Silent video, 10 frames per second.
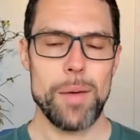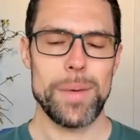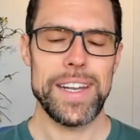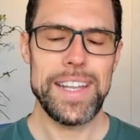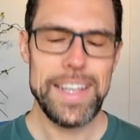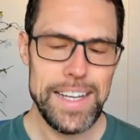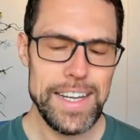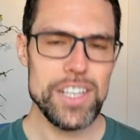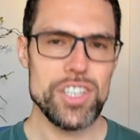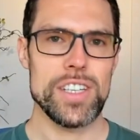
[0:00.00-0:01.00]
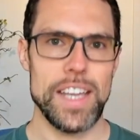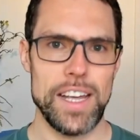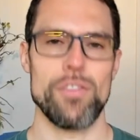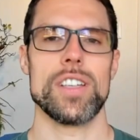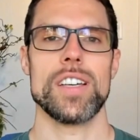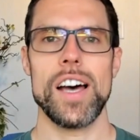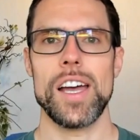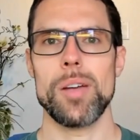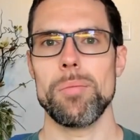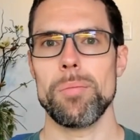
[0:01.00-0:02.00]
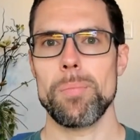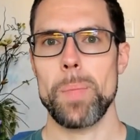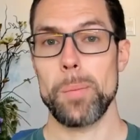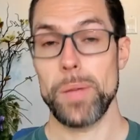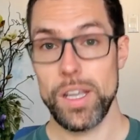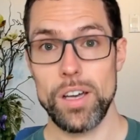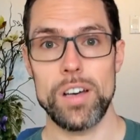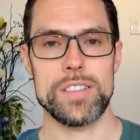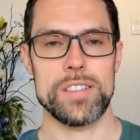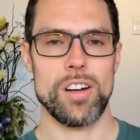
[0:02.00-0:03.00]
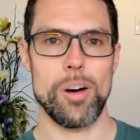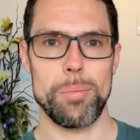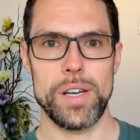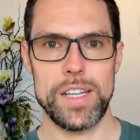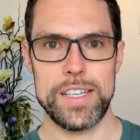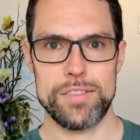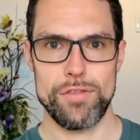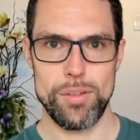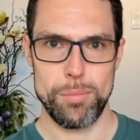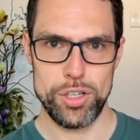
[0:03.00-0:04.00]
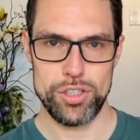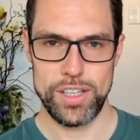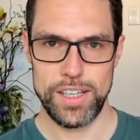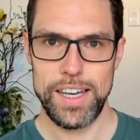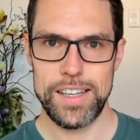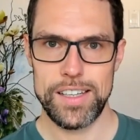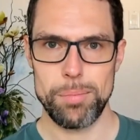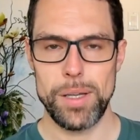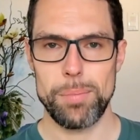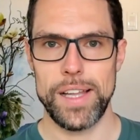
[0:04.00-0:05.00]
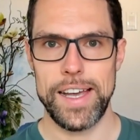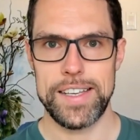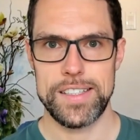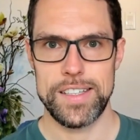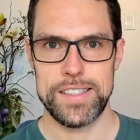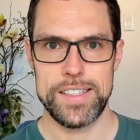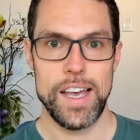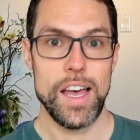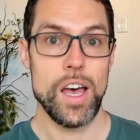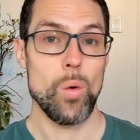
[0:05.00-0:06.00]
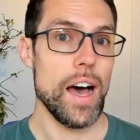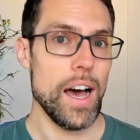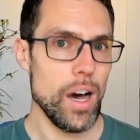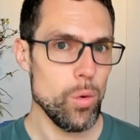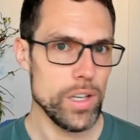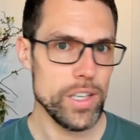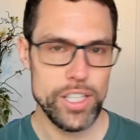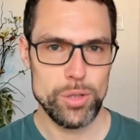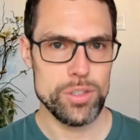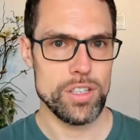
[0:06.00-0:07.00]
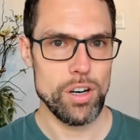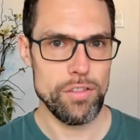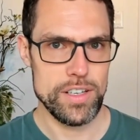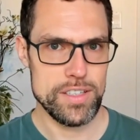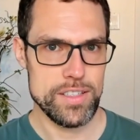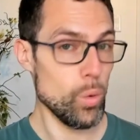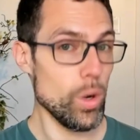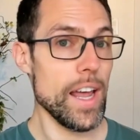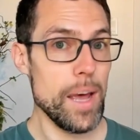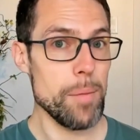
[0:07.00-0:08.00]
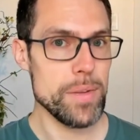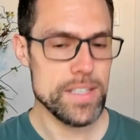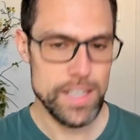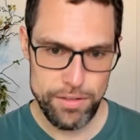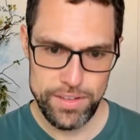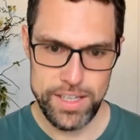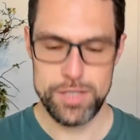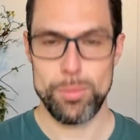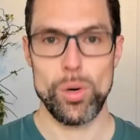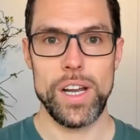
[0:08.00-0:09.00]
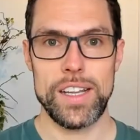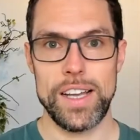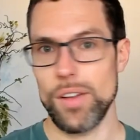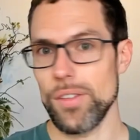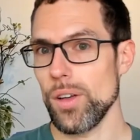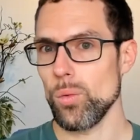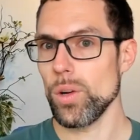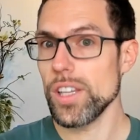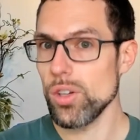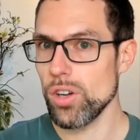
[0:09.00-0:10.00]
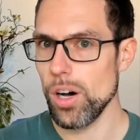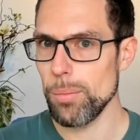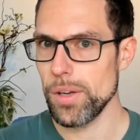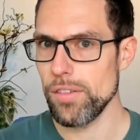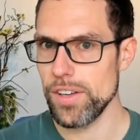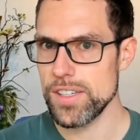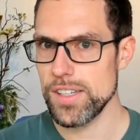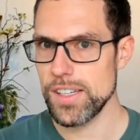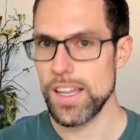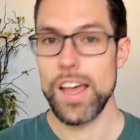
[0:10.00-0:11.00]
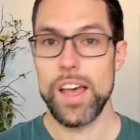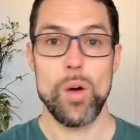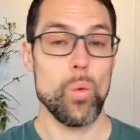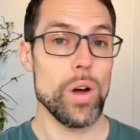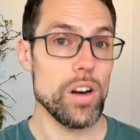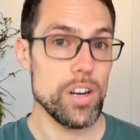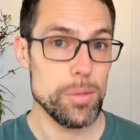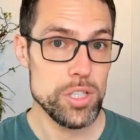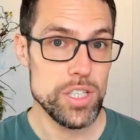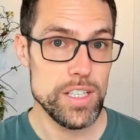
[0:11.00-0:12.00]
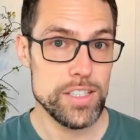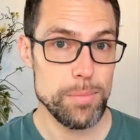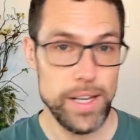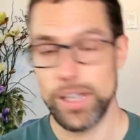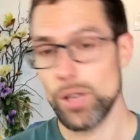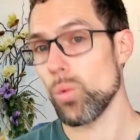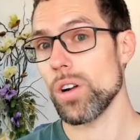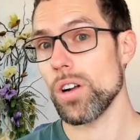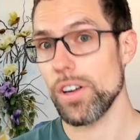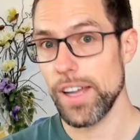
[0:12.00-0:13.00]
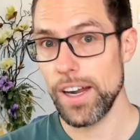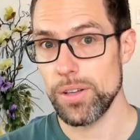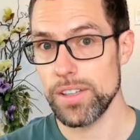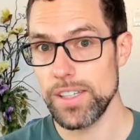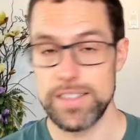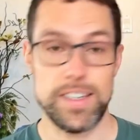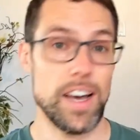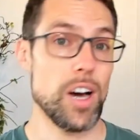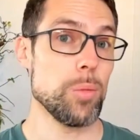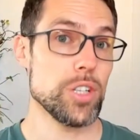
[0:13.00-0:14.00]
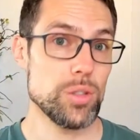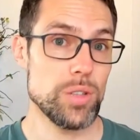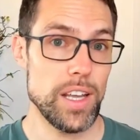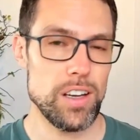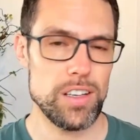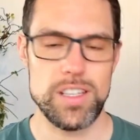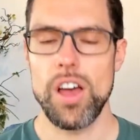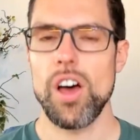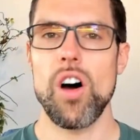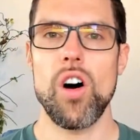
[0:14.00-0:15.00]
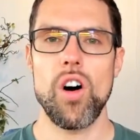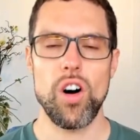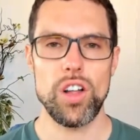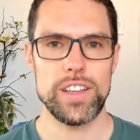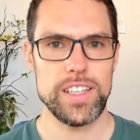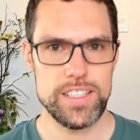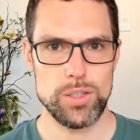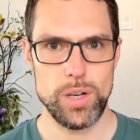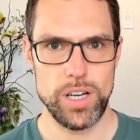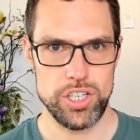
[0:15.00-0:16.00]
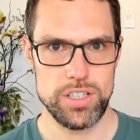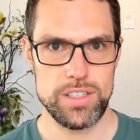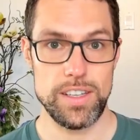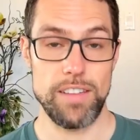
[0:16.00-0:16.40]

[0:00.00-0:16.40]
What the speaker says: But each and every time, because our company is from Montreal, Canada, people asked us, how will you do service? What happens if there's a breakdown? Will you come and visit? Where are the machines made? What are the guarantees? How much do they cost? All these questions.